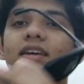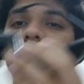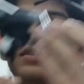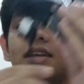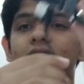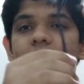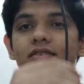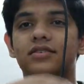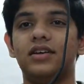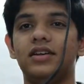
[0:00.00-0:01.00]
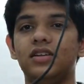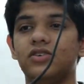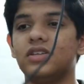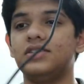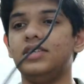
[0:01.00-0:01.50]
else. Like currently you
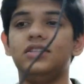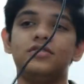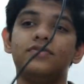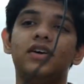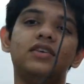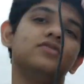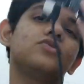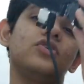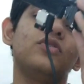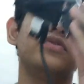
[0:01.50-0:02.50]
can see this wire is going